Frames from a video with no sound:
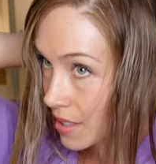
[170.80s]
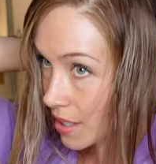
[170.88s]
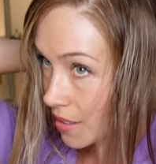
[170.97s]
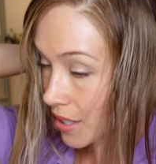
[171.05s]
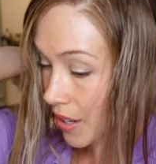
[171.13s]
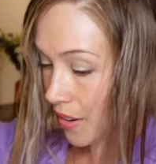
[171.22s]

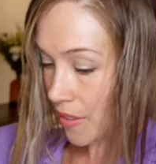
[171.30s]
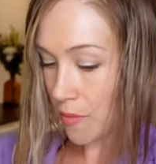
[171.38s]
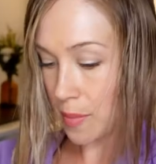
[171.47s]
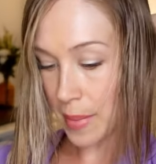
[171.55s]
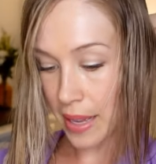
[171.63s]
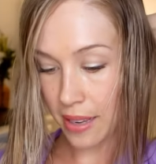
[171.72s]
So now I've
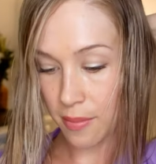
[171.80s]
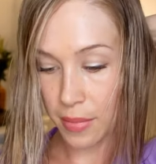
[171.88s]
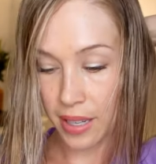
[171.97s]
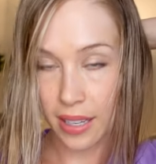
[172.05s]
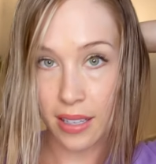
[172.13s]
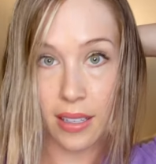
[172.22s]
made
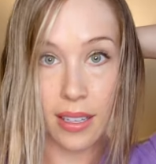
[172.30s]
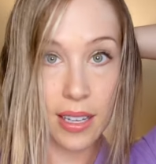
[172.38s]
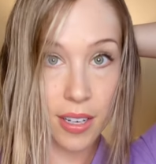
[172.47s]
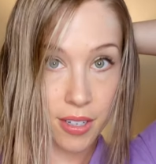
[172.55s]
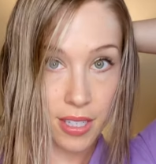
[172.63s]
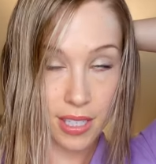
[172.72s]
my
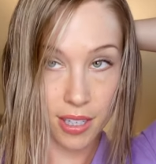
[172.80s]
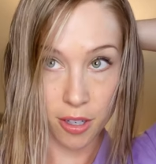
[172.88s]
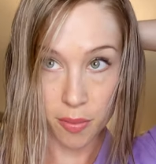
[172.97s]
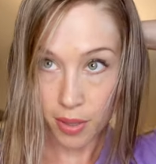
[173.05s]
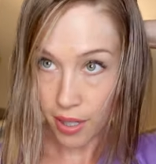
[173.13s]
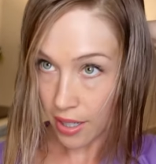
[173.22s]
ear to ear
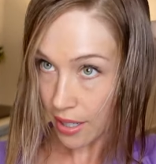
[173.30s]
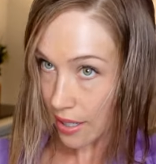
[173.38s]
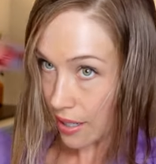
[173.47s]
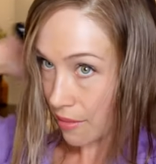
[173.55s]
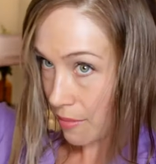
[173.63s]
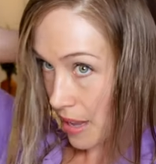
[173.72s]
part
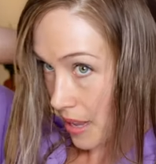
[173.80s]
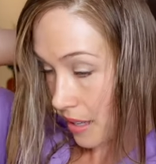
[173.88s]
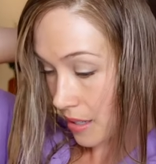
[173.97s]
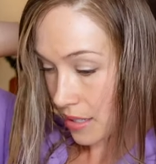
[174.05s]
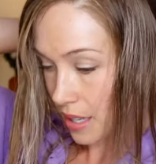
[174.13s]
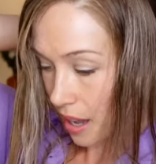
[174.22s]
and we
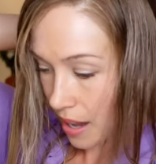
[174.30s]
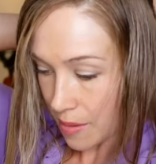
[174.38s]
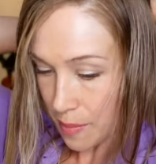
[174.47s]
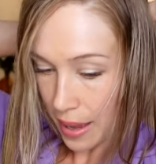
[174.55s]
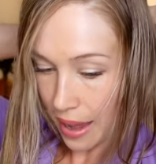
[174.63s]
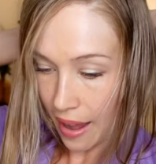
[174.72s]
can tie
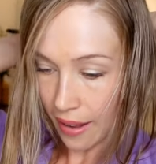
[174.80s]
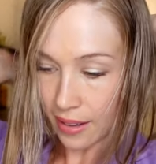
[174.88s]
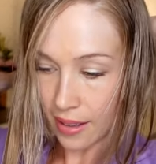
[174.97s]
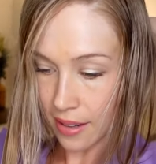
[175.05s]
back